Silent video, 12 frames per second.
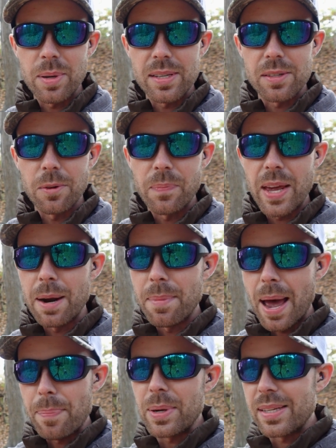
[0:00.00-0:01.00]
pistol. And I'm
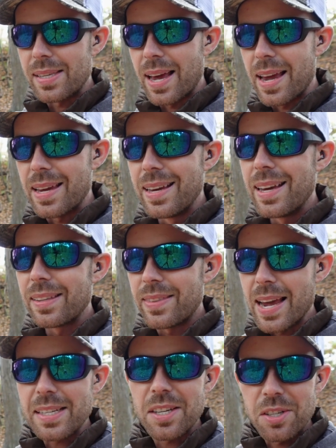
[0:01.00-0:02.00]
happy to say,
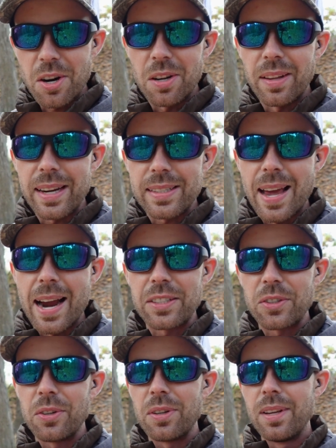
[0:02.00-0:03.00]
thanks to Turtle Lake
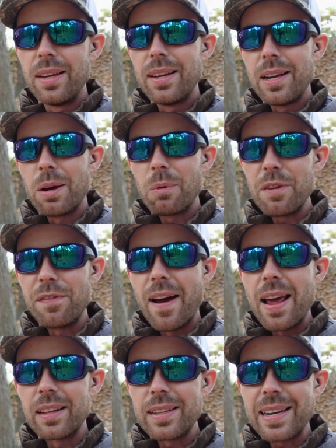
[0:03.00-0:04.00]
Tactical, we
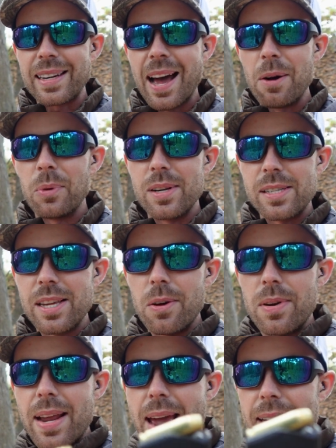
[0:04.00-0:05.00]
finally got one.
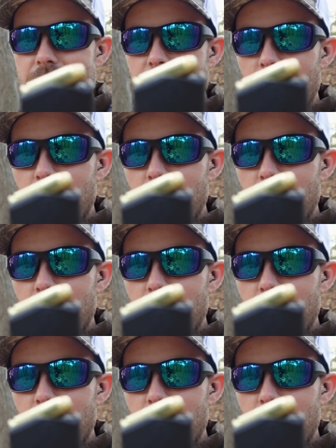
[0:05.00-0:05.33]
So next,